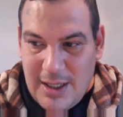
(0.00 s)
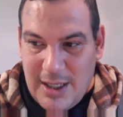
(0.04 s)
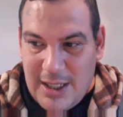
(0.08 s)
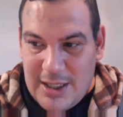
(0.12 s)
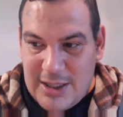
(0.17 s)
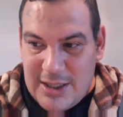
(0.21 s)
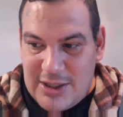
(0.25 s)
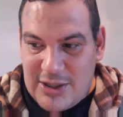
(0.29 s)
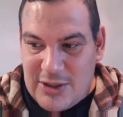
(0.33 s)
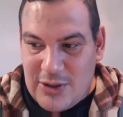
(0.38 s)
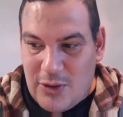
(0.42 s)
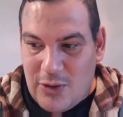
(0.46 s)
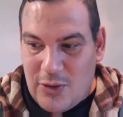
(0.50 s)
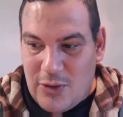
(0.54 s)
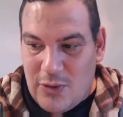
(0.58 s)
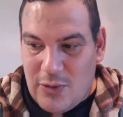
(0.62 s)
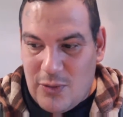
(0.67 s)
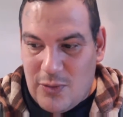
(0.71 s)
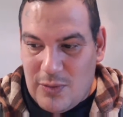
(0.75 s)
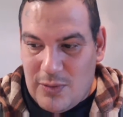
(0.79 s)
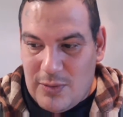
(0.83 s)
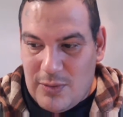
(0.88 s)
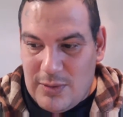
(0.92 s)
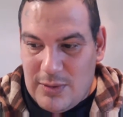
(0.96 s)
And
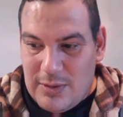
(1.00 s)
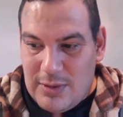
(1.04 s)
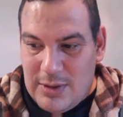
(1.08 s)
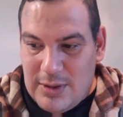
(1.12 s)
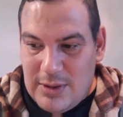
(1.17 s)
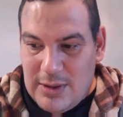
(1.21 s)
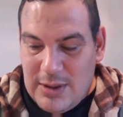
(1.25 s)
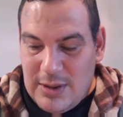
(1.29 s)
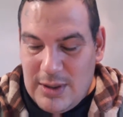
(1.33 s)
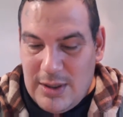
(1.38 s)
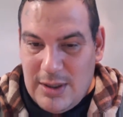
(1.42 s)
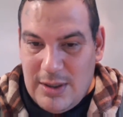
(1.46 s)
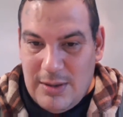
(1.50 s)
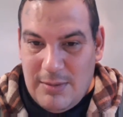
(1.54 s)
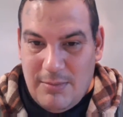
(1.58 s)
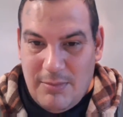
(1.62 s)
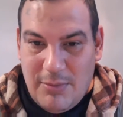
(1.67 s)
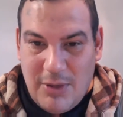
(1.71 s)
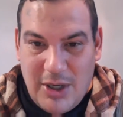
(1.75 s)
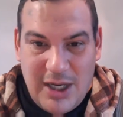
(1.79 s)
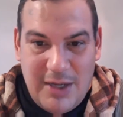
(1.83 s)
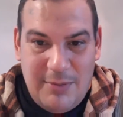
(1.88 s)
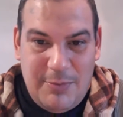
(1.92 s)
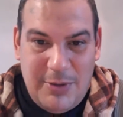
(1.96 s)
so
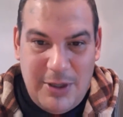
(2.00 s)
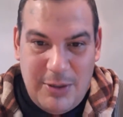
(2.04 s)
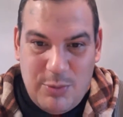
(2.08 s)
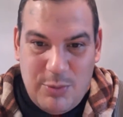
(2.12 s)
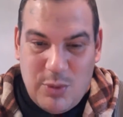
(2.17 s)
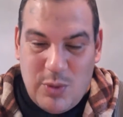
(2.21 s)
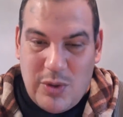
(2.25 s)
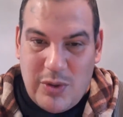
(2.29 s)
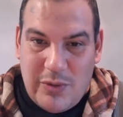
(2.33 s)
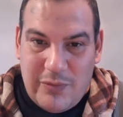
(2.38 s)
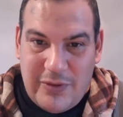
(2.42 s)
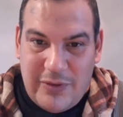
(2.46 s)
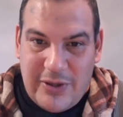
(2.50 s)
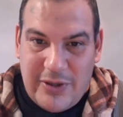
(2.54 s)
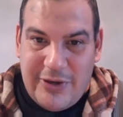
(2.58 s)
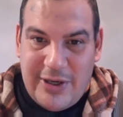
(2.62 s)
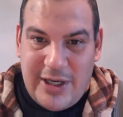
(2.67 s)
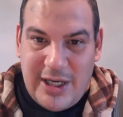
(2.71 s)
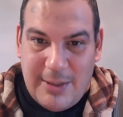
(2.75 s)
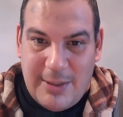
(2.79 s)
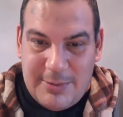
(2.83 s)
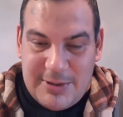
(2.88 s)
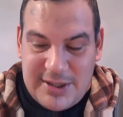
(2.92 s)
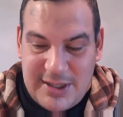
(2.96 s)
my people were
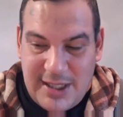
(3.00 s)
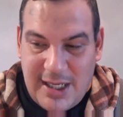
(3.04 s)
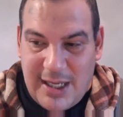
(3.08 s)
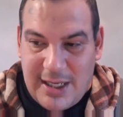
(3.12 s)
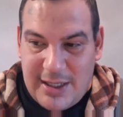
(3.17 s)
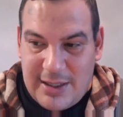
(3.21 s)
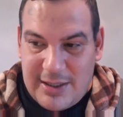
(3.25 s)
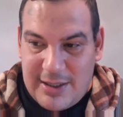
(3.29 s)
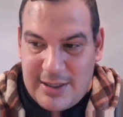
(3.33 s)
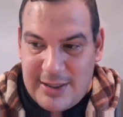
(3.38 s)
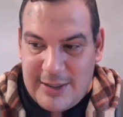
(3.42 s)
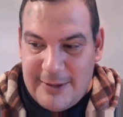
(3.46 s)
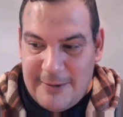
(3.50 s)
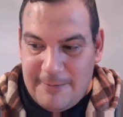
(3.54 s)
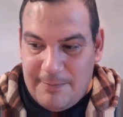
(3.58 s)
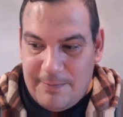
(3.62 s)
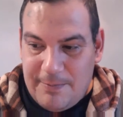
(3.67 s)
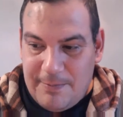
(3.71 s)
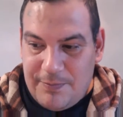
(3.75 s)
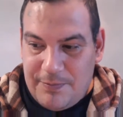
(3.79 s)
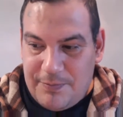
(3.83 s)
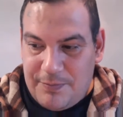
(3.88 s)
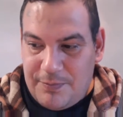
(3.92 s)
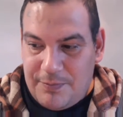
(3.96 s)
very upset.
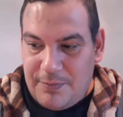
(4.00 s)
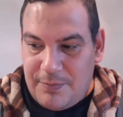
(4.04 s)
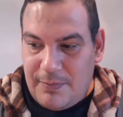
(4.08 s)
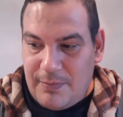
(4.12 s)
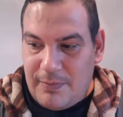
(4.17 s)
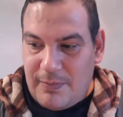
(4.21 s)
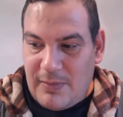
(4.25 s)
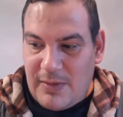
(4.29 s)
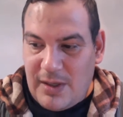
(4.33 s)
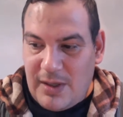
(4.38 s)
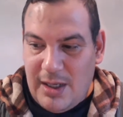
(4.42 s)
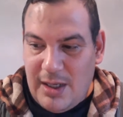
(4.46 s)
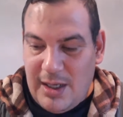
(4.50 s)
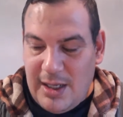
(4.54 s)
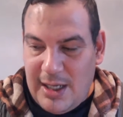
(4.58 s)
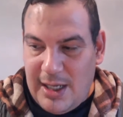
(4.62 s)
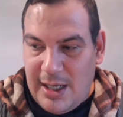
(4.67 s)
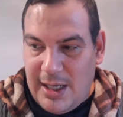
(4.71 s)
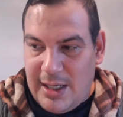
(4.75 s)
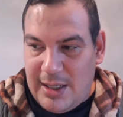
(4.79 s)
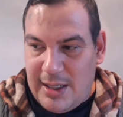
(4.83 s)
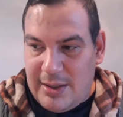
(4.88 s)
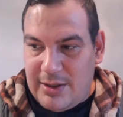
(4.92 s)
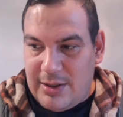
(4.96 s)

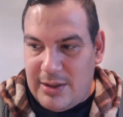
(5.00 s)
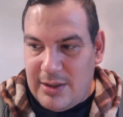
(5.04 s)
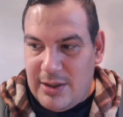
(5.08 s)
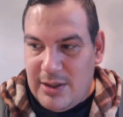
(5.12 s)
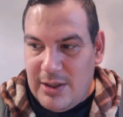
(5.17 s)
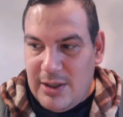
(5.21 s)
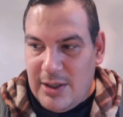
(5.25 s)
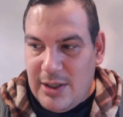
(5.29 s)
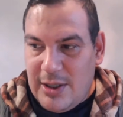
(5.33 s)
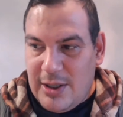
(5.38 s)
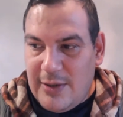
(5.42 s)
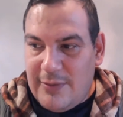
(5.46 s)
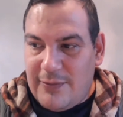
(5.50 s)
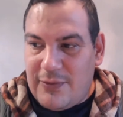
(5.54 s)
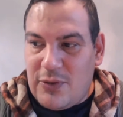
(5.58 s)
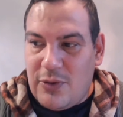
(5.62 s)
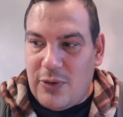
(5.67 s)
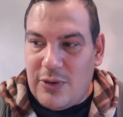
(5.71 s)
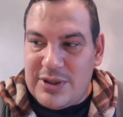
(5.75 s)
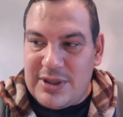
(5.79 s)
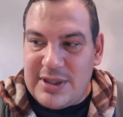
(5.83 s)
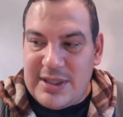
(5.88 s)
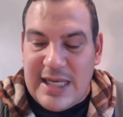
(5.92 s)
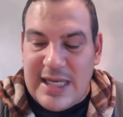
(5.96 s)
And of
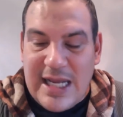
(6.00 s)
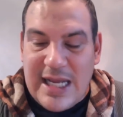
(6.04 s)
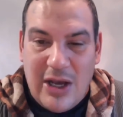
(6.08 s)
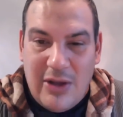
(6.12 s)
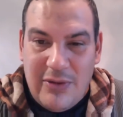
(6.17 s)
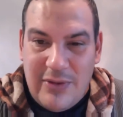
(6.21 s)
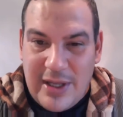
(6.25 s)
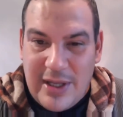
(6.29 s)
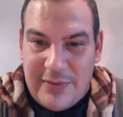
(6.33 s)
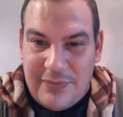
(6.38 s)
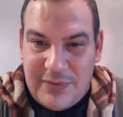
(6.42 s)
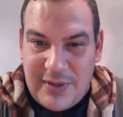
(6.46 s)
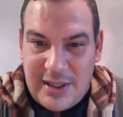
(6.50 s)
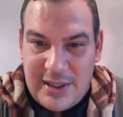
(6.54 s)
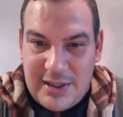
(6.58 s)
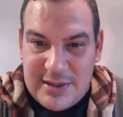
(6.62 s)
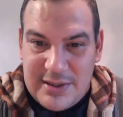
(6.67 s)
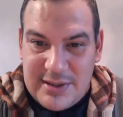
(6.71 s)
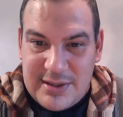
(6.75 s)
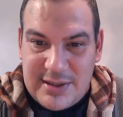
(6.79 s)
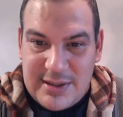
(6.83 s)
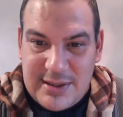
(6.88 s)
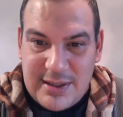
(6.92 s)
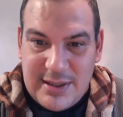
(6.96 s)
course, now that
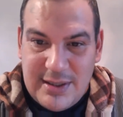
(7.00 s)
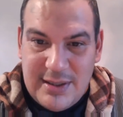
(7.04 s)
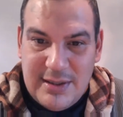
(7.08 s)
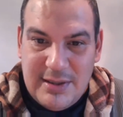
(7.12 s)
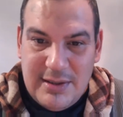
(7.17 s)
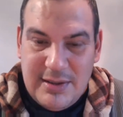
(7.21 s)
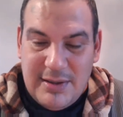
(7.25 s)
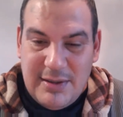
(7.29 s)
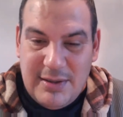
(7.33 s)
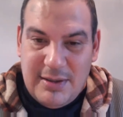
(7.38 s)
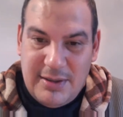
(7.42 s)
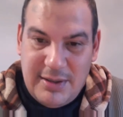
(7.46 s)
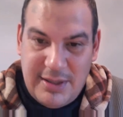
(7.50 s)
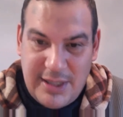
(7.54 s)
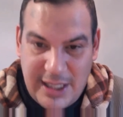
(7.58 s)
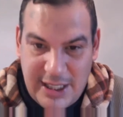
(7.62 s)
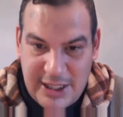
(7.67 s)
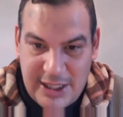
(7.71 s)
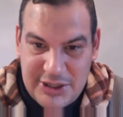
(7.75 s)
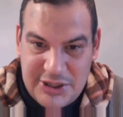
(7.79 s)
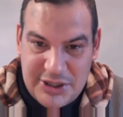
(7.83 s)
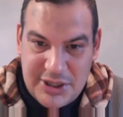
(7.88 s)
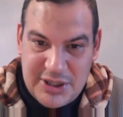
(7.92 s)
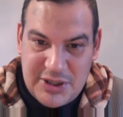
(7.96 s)
these
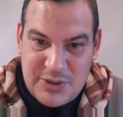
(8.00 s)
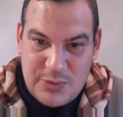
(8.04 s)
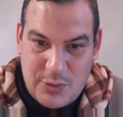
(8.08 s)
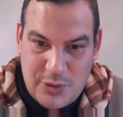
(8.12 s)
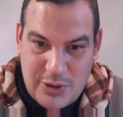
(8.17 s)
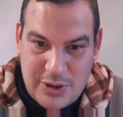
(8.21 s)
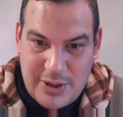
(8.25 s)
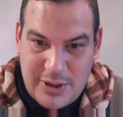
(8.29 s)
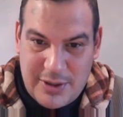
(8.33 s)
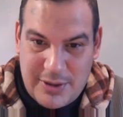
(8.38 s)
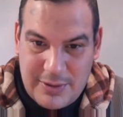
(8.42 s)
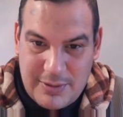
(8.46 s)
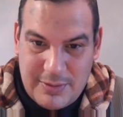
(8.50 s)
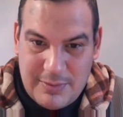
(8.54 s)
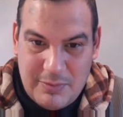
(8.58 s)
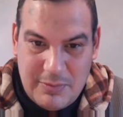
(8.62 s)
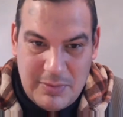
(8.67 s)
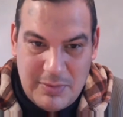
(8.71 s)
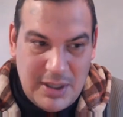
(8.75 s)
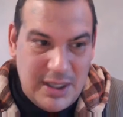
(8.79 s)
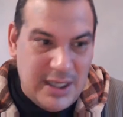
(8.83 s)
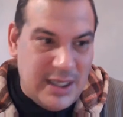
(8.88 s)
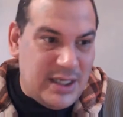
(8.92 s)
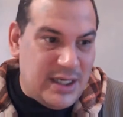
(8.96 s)
nations were
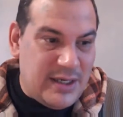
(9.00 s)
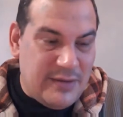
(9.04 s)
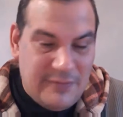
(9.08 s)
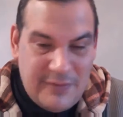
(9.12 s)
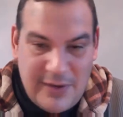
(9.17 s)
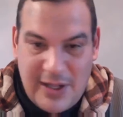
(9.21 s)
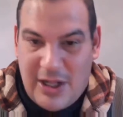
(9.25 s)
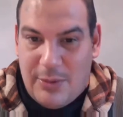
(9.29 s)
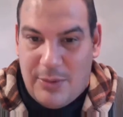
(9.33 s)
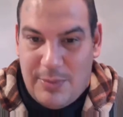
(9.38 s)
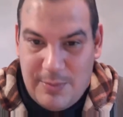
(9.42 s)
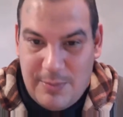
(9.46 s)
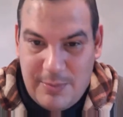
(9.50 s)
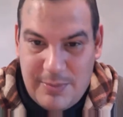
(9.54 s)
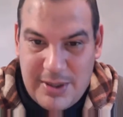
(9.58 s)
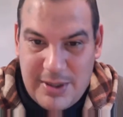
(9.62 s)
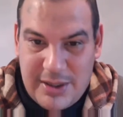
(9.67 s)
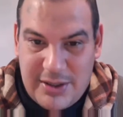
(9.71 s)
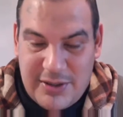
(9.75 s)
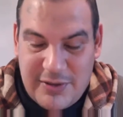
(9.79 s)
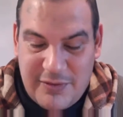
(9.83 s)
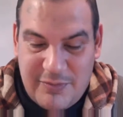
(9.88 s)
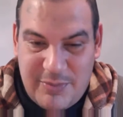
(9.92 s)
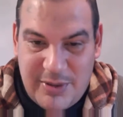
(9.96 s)
in
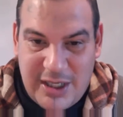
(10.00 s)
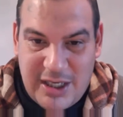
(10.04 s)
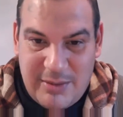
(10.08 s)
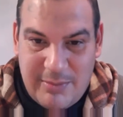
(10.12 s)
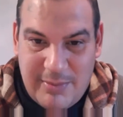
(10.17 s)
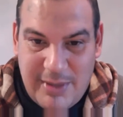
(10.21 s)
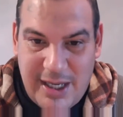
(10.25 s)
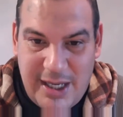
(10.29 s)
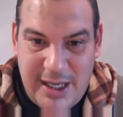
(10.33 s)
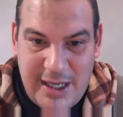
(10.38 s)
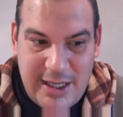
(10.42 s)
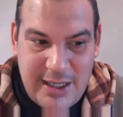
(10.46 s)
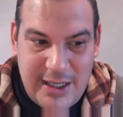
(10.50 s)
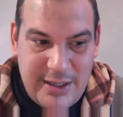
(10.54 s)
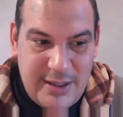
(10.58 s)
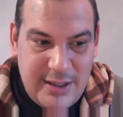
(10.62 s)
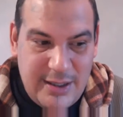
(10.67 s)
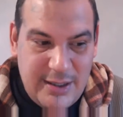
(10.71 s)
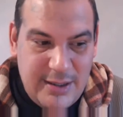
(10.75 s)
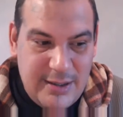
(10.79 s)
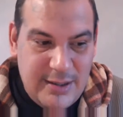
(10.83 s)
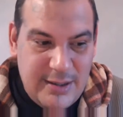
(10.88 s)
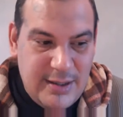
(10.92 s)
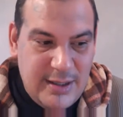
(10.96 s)
development of being made,
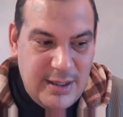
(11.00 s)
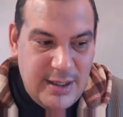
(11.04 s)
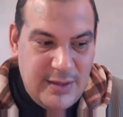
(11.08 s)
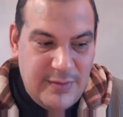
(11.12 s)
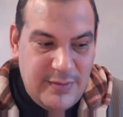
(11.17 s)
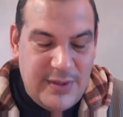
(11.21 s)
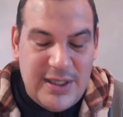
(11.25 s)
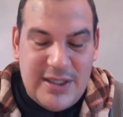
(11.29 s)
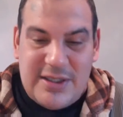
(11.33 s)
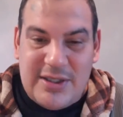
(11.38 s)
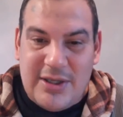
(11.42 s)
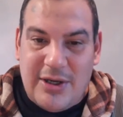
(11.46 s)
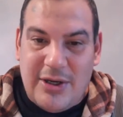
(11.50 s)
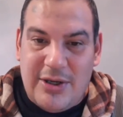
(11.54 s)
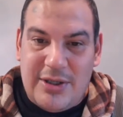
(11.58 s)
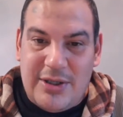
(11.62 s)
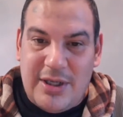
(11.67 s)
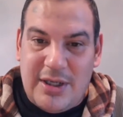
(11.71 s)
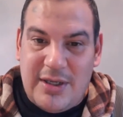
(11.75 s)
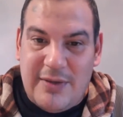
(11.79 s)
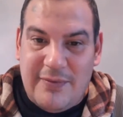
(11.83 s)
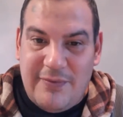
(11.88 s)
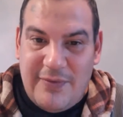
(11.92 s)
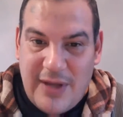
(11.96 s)
they started to
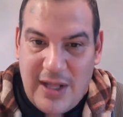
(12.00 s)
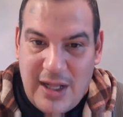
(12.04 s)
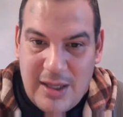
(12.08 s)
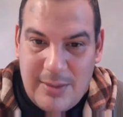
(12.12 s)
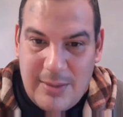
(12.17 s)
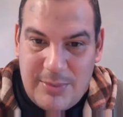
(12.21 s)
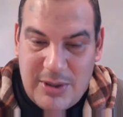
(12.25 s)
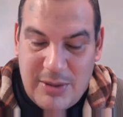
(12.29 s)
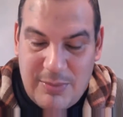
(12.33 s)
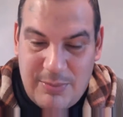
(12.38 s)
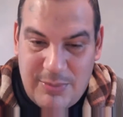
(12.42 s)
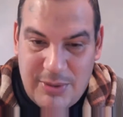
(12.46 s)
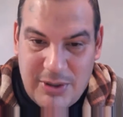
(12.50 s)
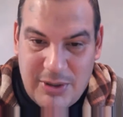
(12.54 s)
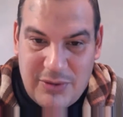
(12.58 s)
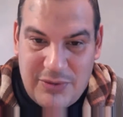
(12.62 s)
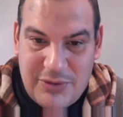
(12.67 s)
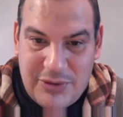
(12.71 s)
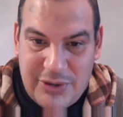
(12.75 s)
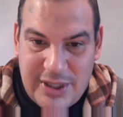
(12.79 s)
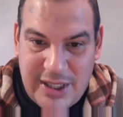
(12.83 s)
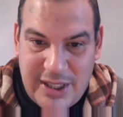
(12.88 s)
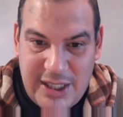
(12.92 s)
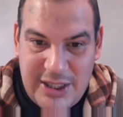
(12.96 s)
develop to build
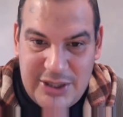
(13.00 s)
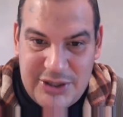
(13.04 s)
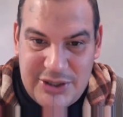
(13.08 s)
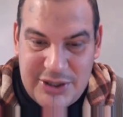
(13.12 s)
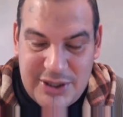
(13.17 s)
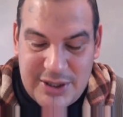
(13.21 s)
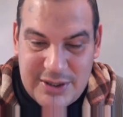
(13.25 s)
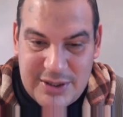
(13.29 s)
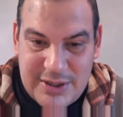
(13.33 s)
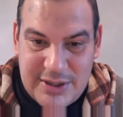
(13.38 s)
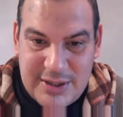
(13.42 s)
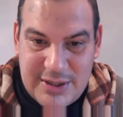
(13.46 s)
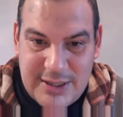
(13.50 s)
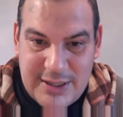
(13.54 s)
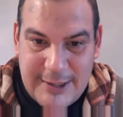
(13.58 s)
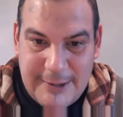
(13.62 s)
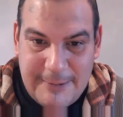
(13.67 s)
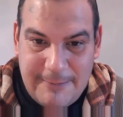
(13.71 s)
their nations.